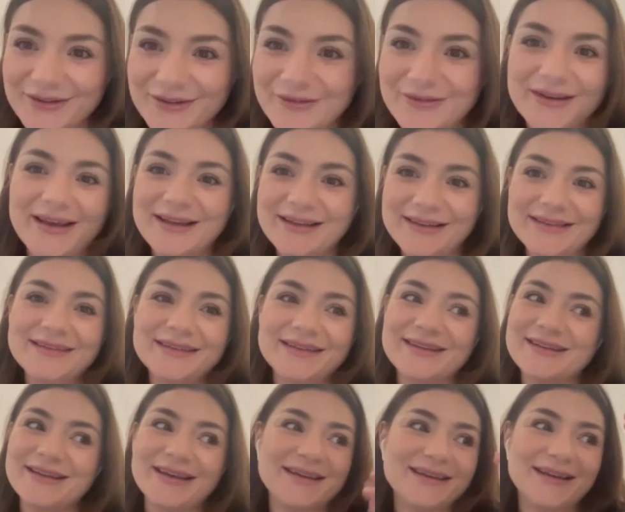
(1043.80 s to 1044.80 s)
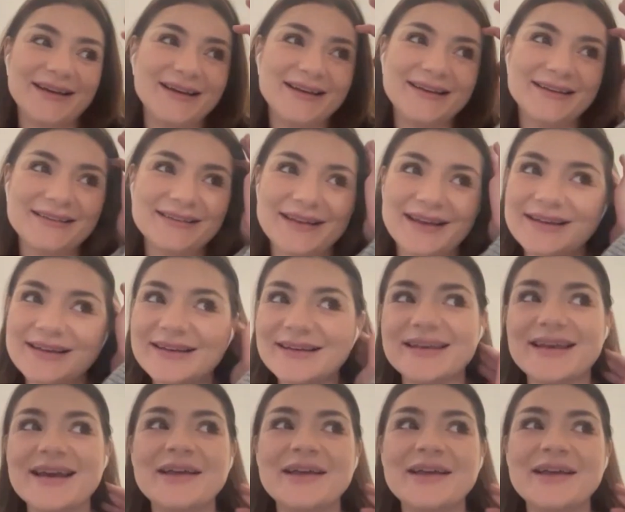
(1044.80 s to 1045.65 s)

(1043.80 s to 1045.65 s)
the reality. Yeah, yeah, exactly.